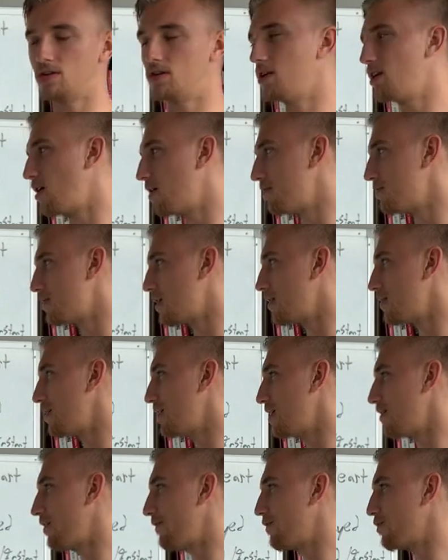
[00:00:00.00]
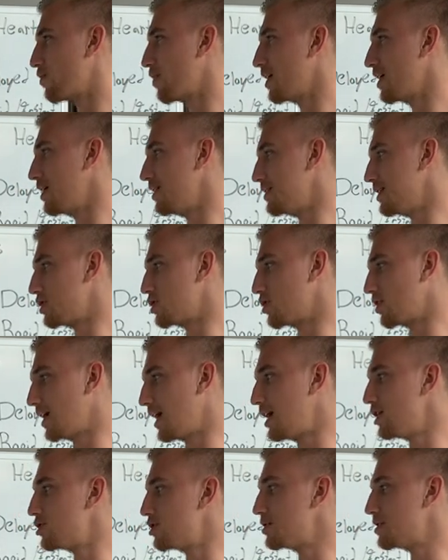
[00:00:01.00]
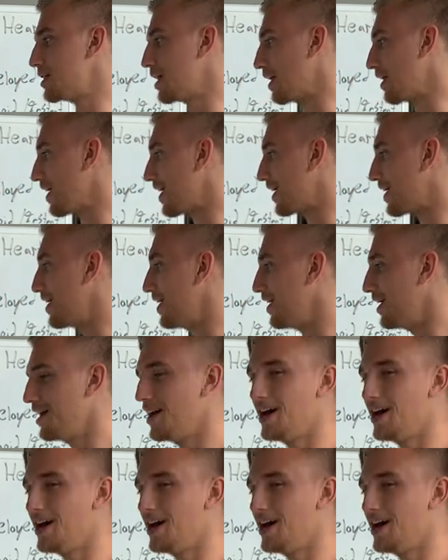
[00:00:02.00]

You know, if you're running a digital agency, like